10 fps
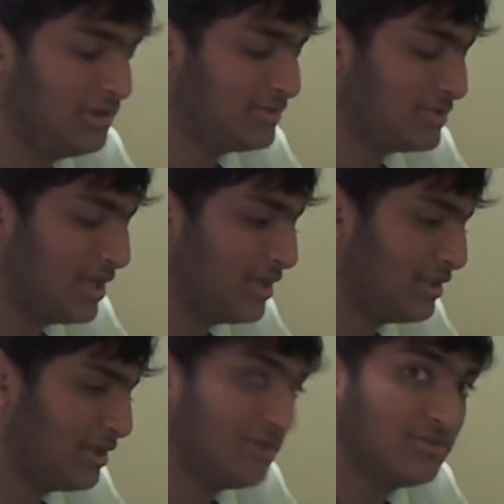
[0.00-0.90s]
Sadly,
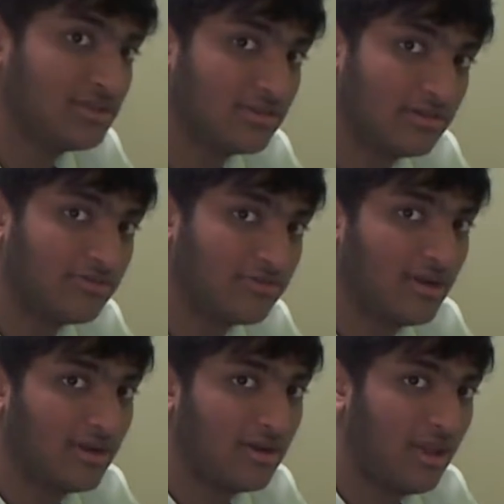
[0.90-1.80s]
he was a good
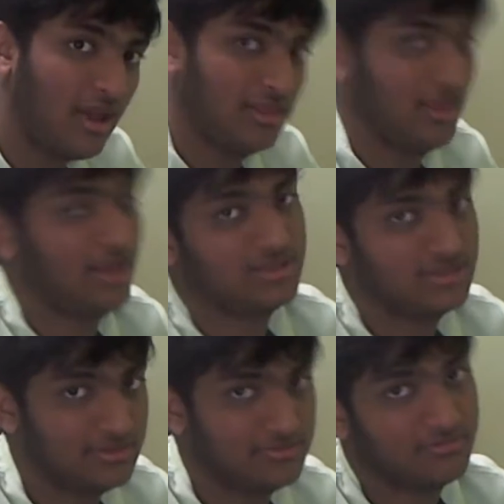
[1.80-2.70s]
friend. I liked
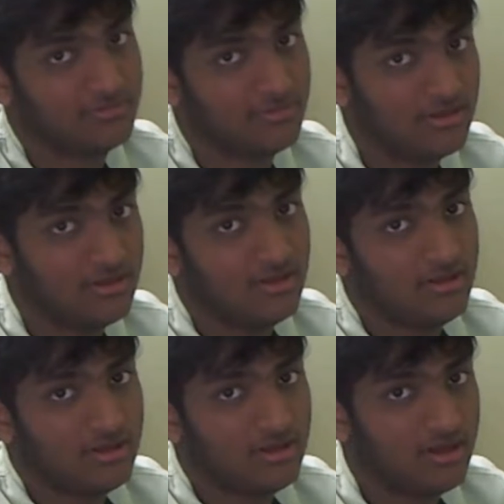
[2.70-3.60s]
him.
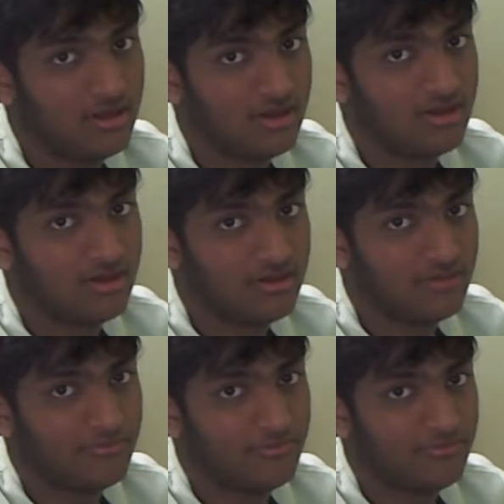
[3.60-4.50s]

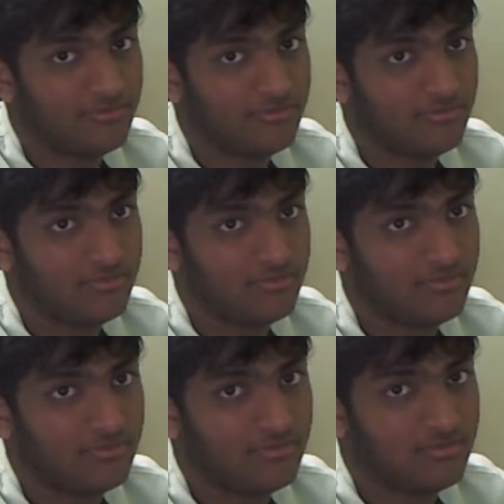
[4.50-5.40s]
Um,
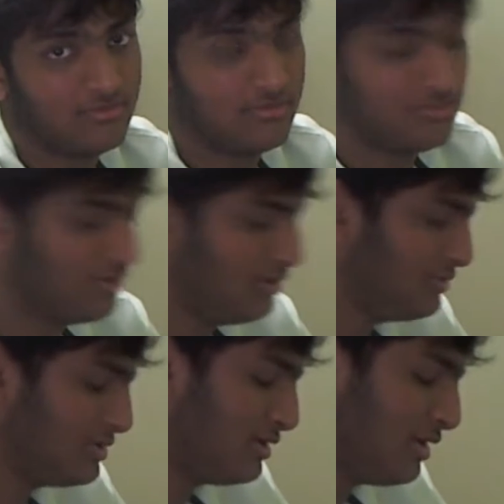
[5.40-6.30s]
he
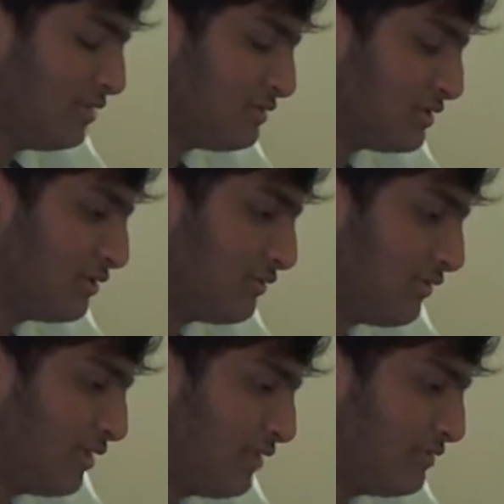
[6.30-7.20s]
was a good
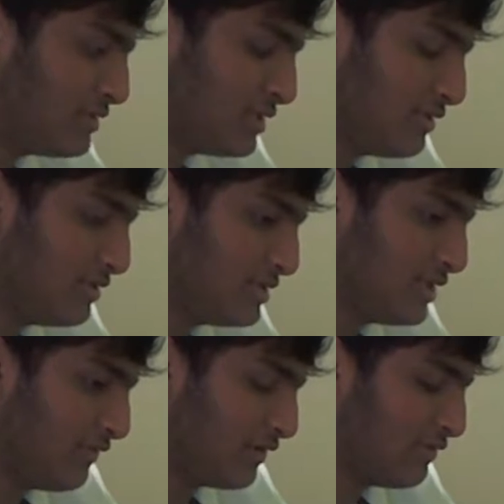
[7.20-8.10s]
friend. He was here in the
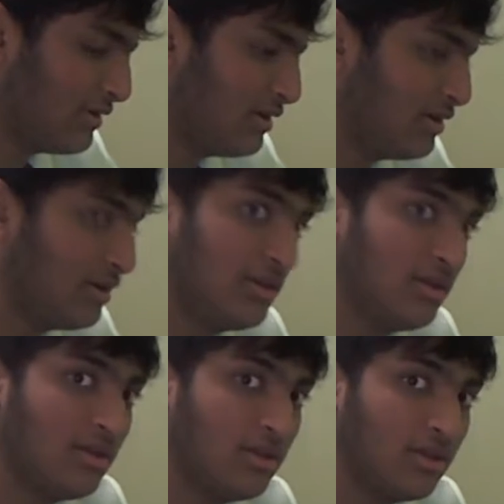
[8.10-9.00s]
seventh grade.
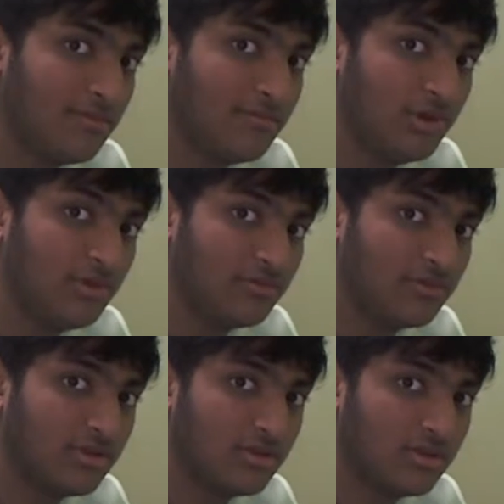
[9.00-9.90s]
He moved.
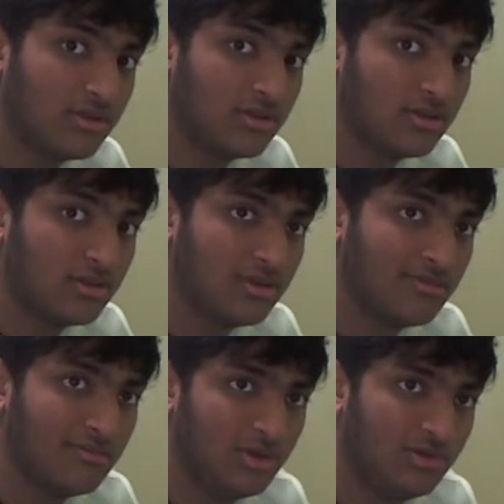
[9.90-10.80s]
He
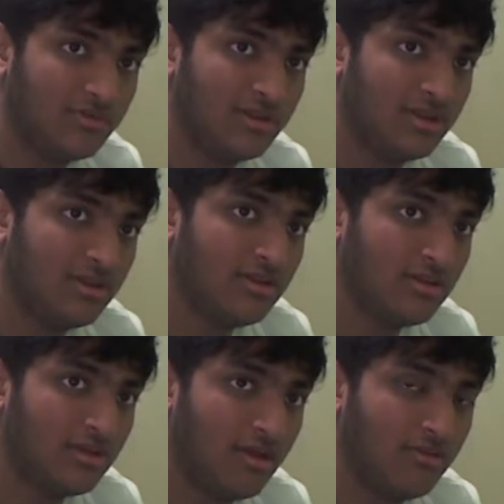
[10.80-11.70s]
moved in.
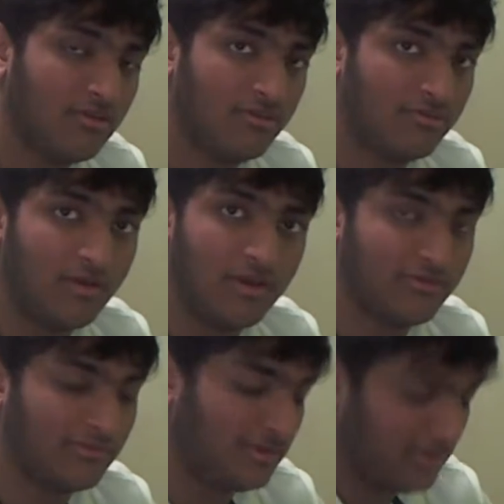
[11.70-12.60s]
I don't know, probably from India.